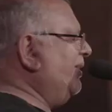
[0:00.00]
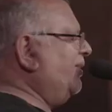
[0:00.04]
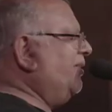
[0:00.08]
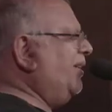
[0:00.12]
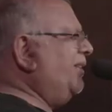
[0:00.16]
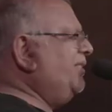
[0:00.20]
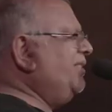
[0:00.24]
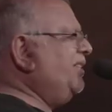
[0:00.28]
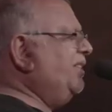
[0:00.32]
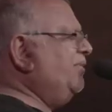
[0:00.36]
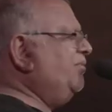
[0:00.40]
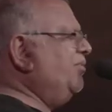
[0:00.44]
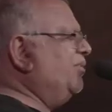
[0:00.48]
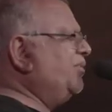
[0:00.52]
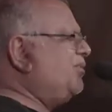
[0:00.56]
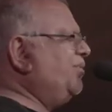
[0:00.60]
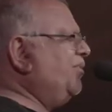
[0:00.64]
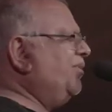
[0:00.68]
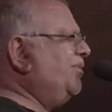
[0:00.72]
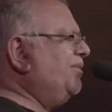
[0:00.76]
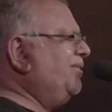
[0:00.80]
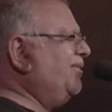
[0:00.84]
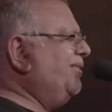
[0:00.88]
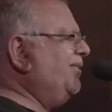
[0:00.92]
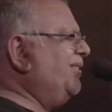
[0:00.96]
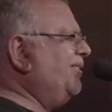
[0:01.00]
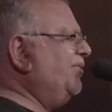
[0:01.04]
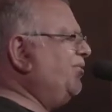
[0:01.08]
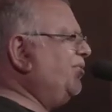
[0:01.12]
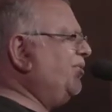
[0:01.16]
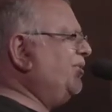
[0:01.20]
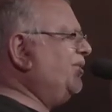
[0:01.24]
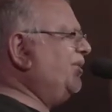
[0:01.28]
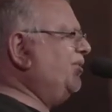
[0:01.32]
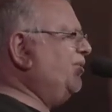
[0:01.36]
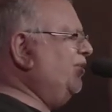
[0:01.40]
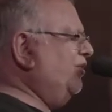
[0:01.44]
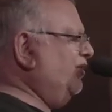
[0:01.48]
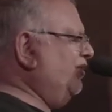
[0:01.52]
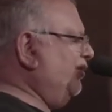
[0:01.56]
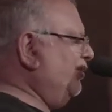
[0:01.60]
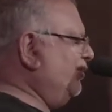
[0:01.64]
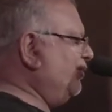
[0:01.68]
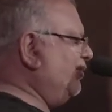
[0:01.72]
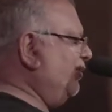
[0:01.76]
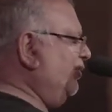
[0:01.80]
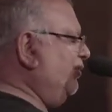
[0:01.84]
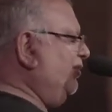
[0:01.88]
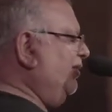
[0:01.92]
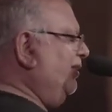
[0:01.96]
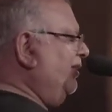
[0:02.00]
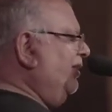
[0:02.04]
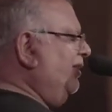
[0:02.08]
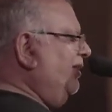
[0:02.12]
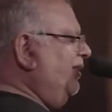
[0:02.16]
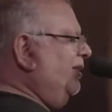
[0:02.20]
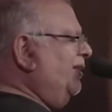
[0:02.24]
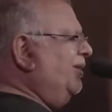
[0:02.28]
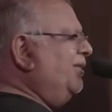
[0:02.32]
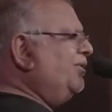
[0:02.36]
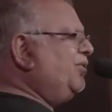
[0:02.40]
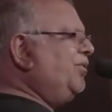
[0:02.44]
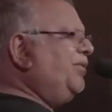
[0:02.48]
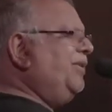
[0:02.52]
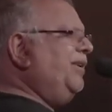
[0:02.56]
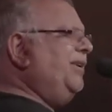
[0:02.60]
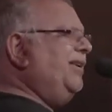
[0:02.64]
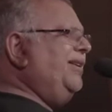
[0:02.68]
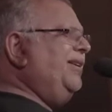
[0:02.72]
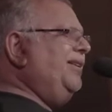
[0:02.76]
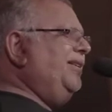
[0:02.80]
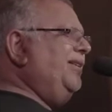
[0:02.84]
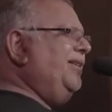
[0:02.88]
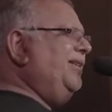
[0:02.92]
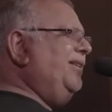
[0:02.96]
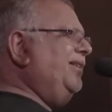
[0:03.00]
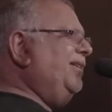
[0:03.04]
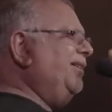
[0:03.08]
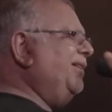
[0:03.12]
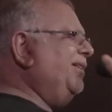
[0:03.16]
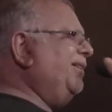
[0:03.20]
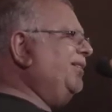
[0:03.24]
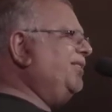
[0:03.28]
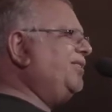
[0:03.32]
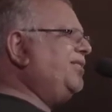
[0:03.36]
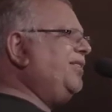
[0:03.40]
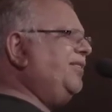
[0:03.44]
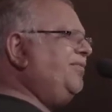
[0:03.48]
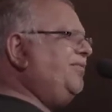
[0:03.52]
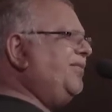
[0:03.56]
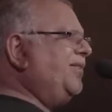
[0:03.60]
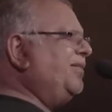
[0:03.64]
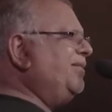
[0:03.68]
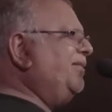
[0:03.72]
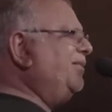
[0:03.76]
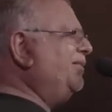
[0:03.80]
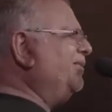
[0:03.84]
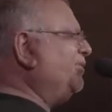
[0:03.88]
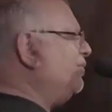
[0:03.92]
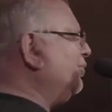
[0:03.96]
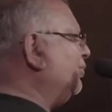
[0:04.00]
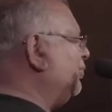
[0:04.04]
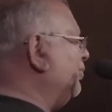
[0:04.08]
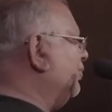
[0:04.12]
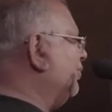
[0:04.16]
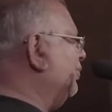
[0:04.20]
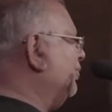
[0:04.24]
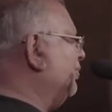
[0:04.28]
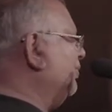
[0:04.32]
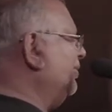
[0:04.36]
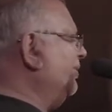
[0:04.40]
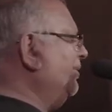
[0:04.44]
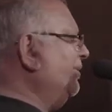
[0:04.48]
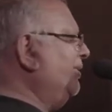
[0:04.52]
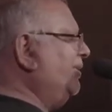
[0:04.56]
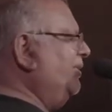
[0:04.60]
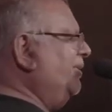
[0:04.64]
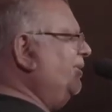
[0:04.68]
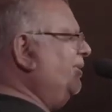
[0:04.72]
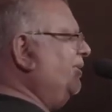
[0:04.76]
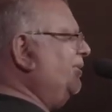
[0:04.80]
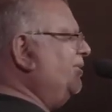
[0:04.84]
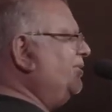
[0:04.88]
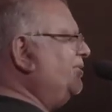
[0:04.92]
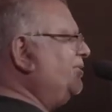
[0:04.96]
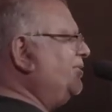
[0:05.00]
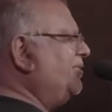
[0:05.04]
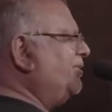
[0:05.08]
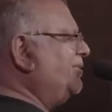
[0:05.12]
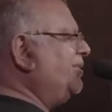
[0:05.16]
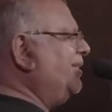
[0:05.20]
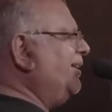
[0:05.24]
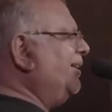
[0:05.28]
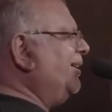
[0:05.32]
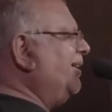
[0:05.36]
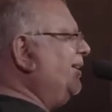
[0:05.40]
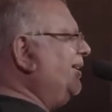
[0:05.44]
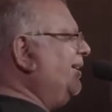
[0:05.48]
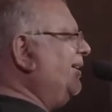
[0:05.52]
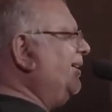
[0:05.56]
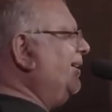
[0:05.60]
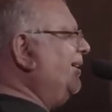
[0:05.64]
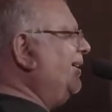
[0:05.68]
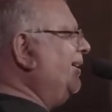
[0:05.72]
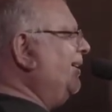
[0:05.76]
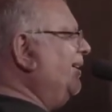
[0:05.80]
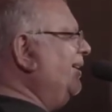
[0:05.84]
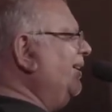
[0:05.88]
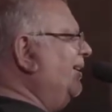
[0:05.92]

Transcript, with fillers: okay, Raji was not interested in all those. So, so really, it's difficult to say,